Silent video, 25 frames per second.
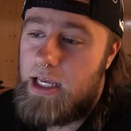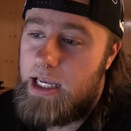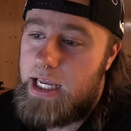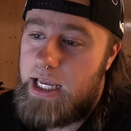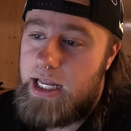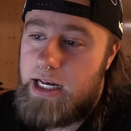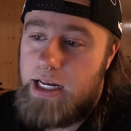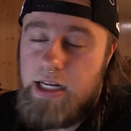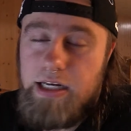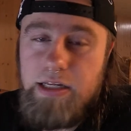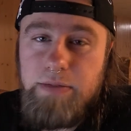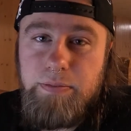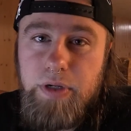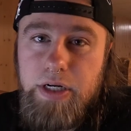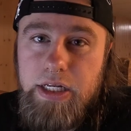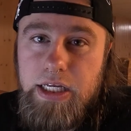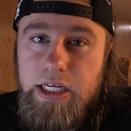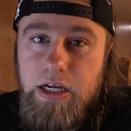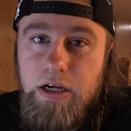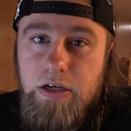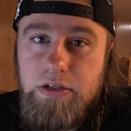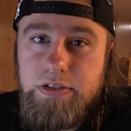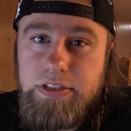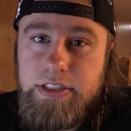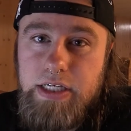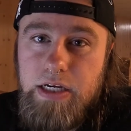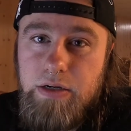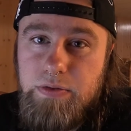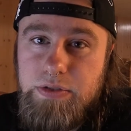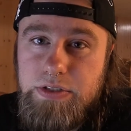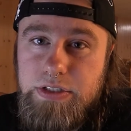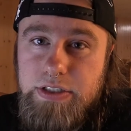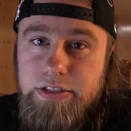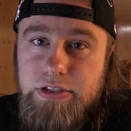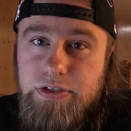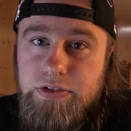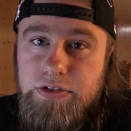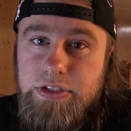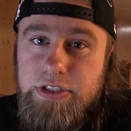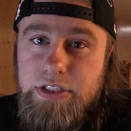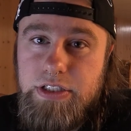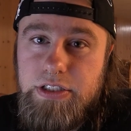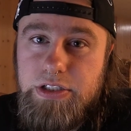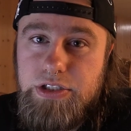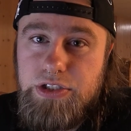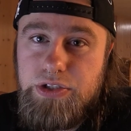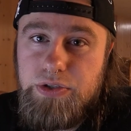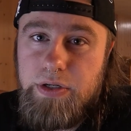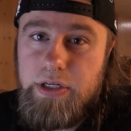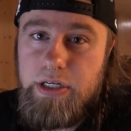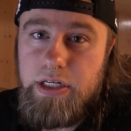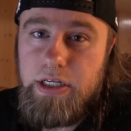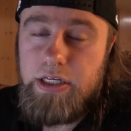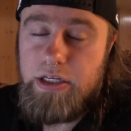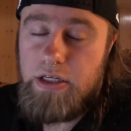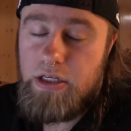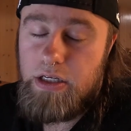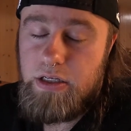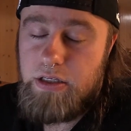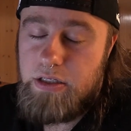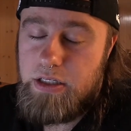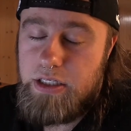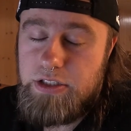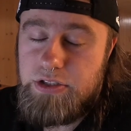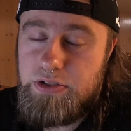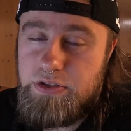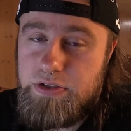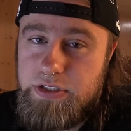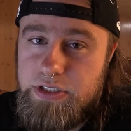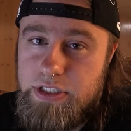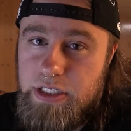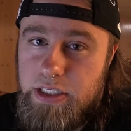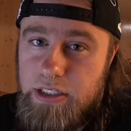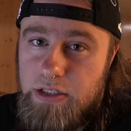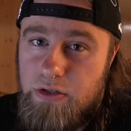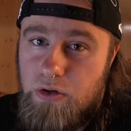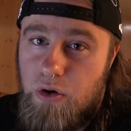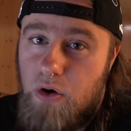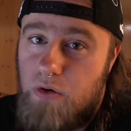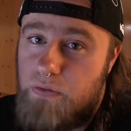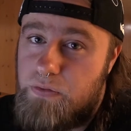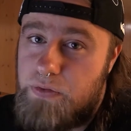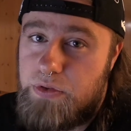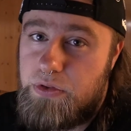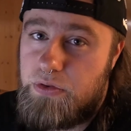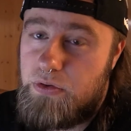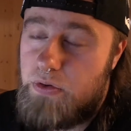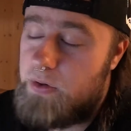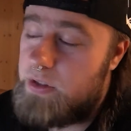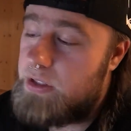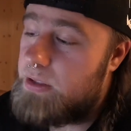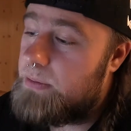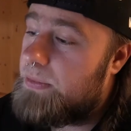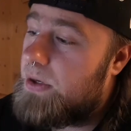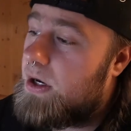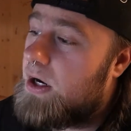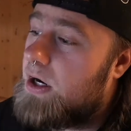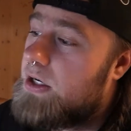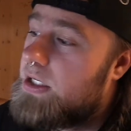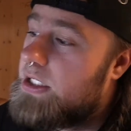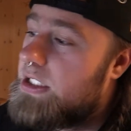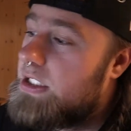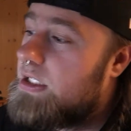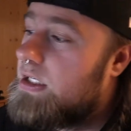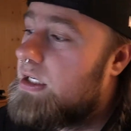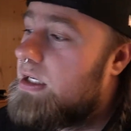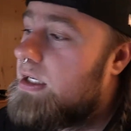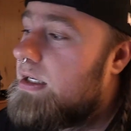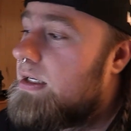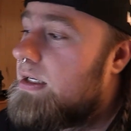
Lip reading: and anybody else that was interested in overthrowing the party.